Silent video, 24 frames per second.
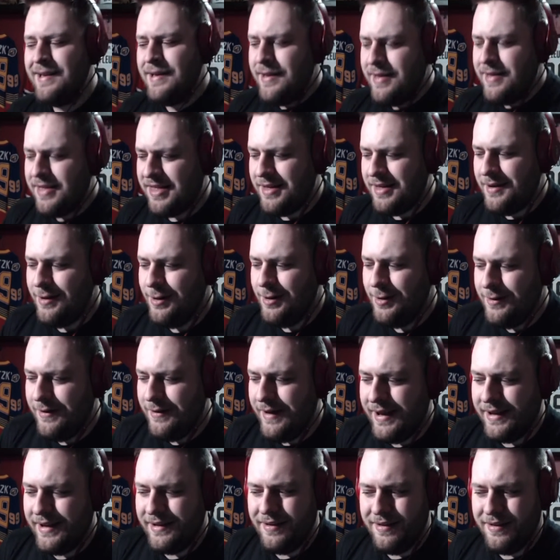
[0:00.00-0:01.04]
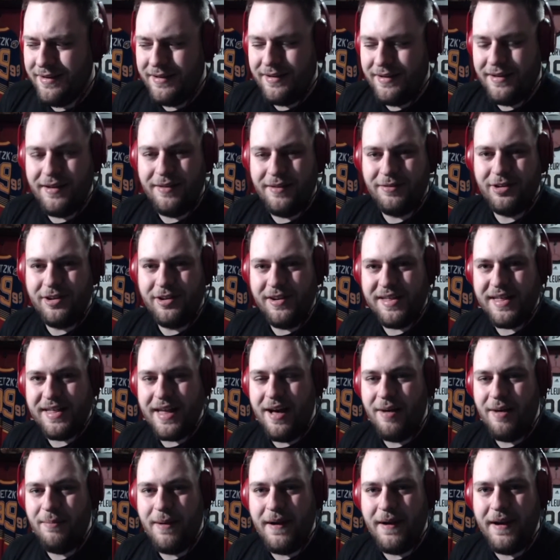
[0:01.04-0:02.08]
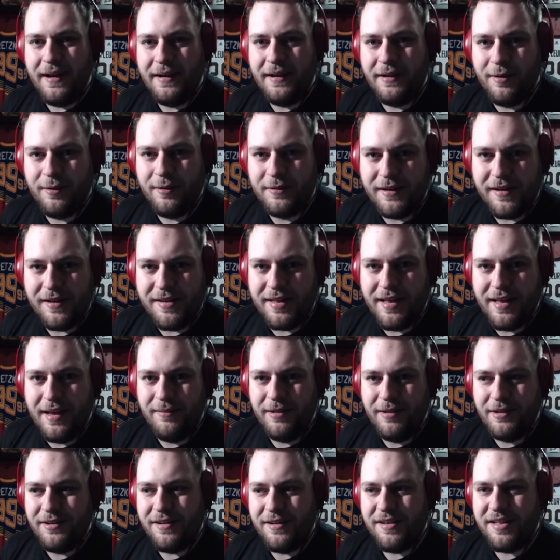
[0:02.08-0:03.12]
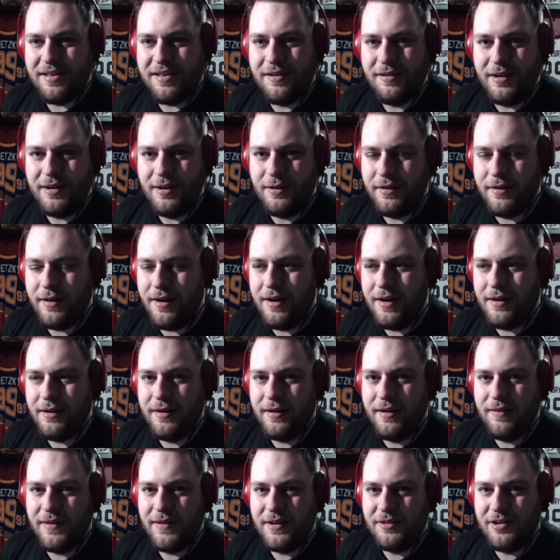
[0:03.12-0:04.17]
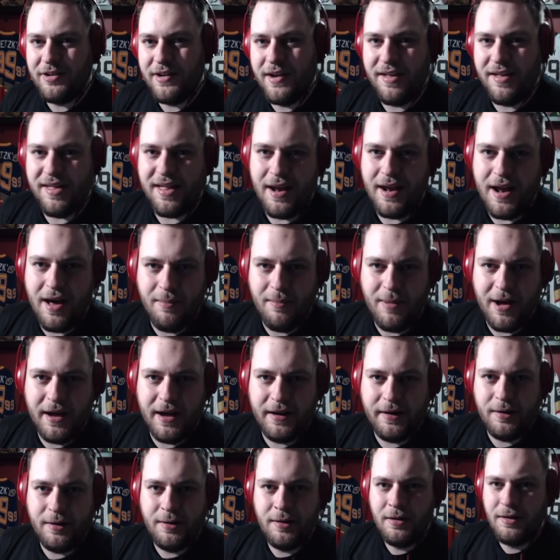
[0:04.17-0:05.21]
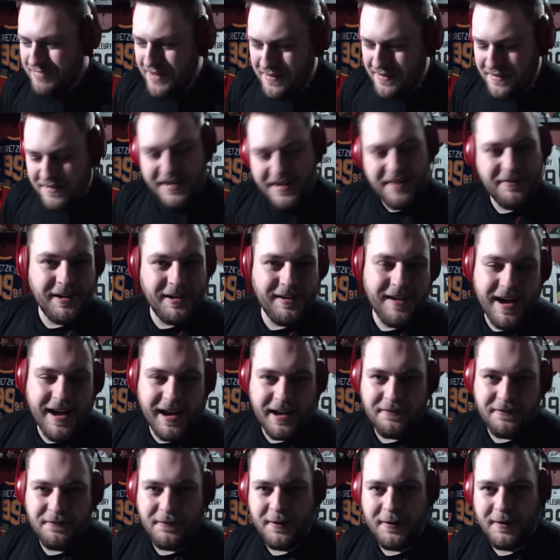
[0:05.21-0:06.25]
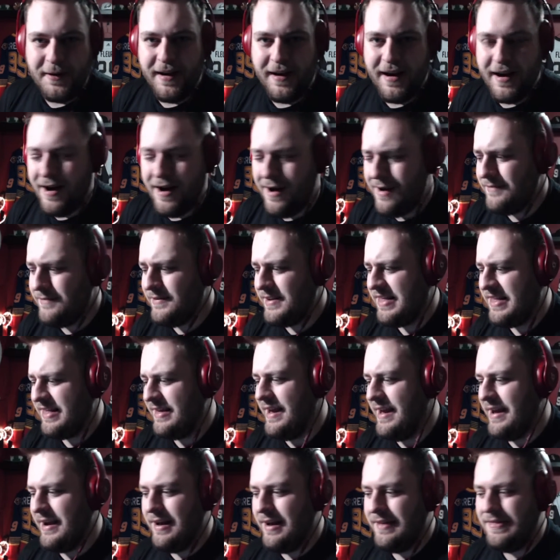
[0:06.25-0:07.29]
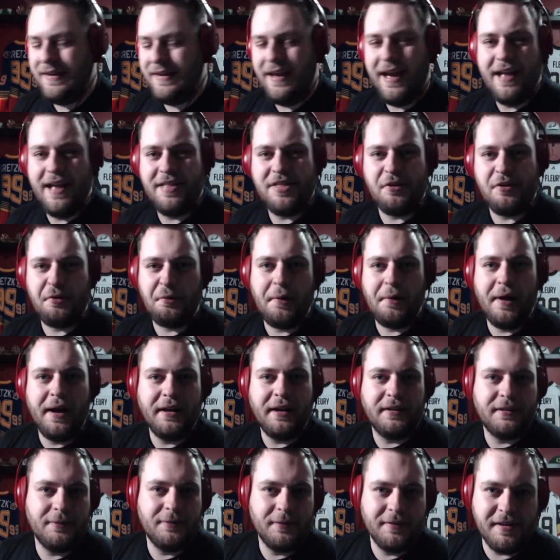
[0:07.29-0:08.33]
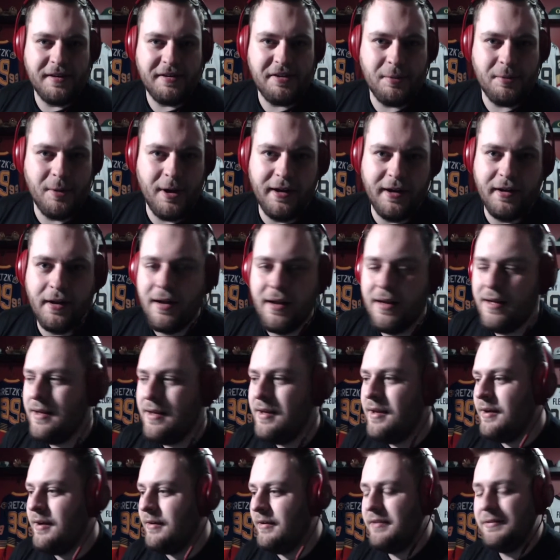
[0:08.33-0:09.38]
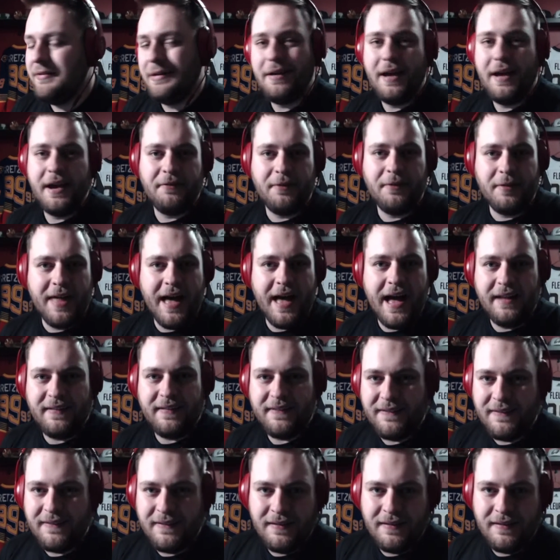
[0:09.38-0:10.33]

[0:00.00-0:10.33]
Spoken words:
so, like, if she's albino, doesn't that mean she's still your daughter, even if she is an albino? Leave a like for, obviously I got the answer right for this one. Leave a like for that.